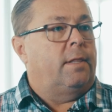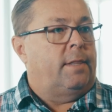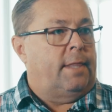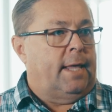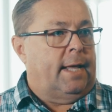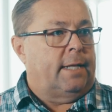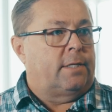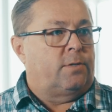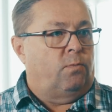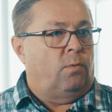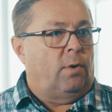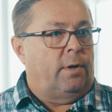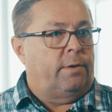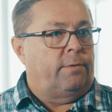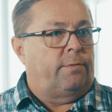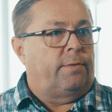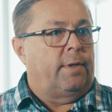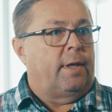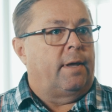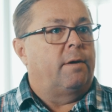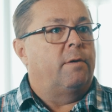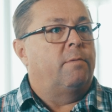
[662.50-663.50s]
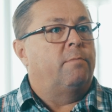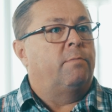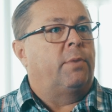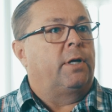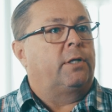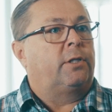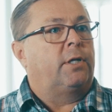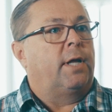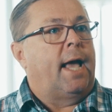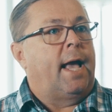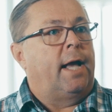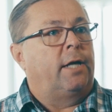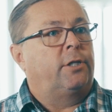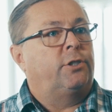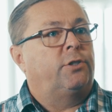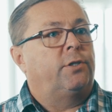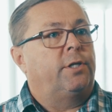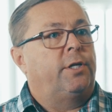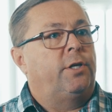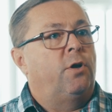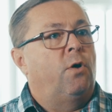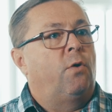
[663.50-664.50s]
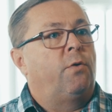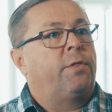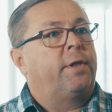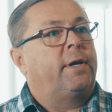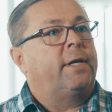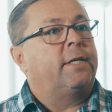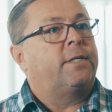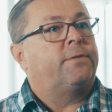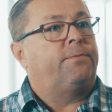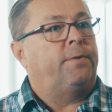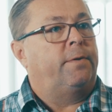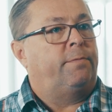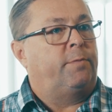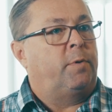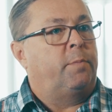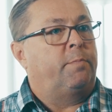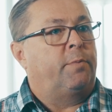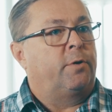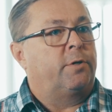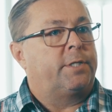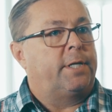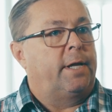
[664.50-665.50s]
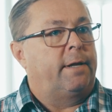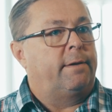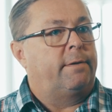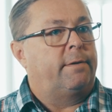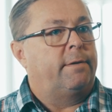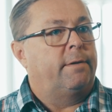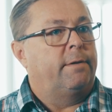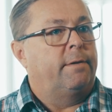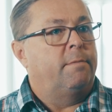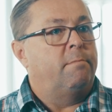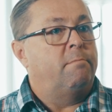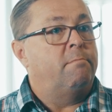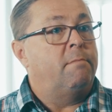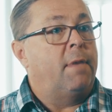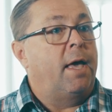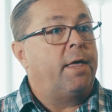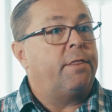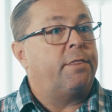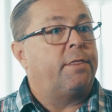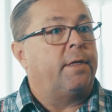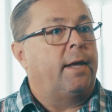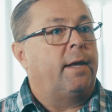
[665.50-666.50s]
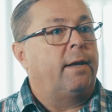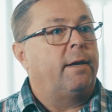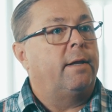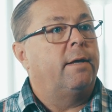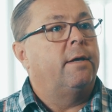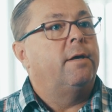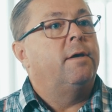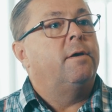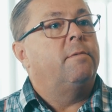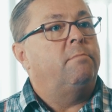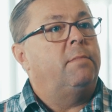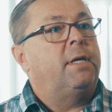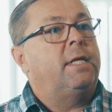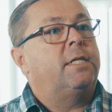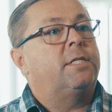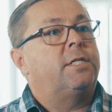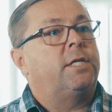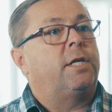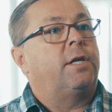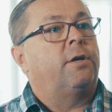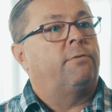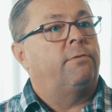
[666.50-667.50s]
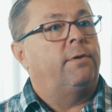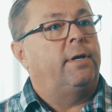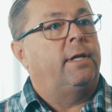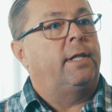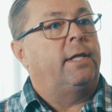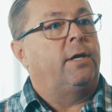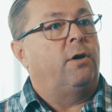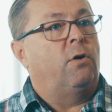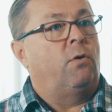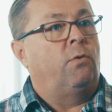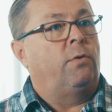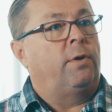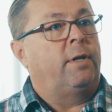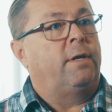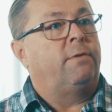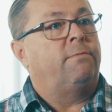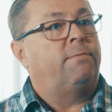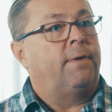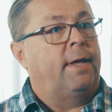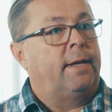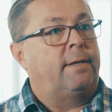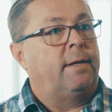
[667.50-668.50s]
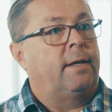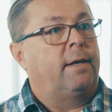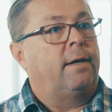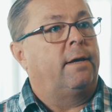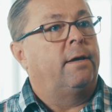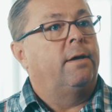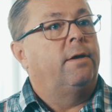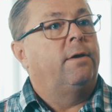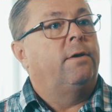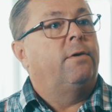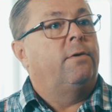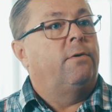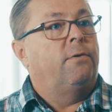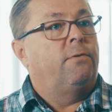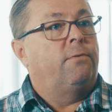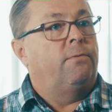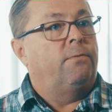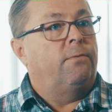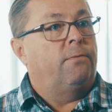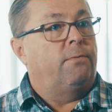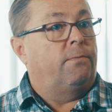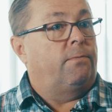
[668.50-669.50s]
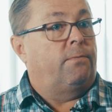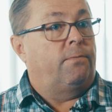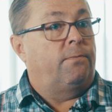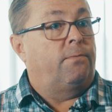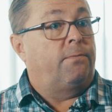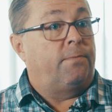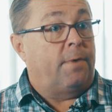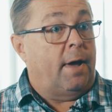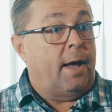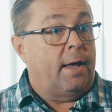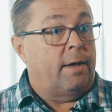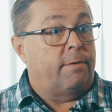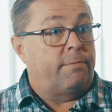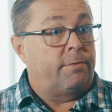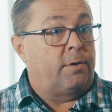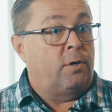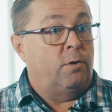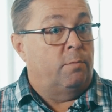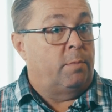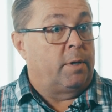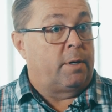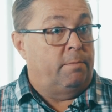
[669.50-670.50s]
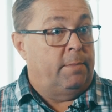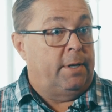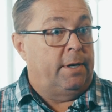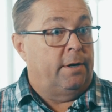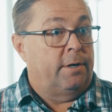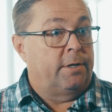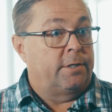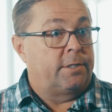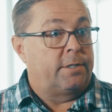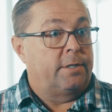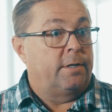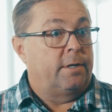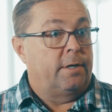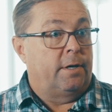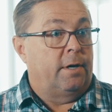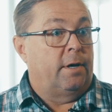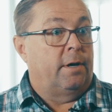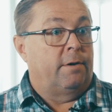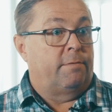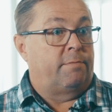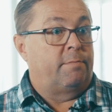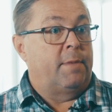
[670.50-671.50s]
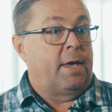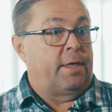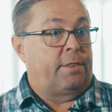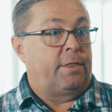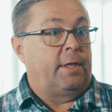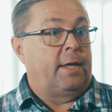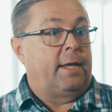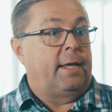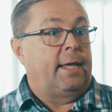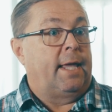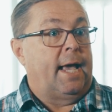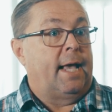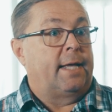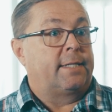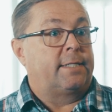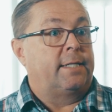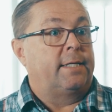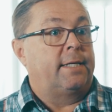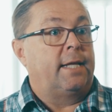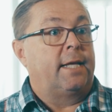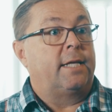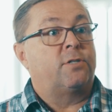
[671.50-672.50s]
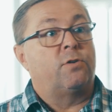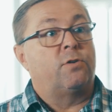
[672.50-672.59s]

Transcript: that's one thing. But to actually know that it's 50% methane means that you're really only venting 5 cubic meters of methane gas a day.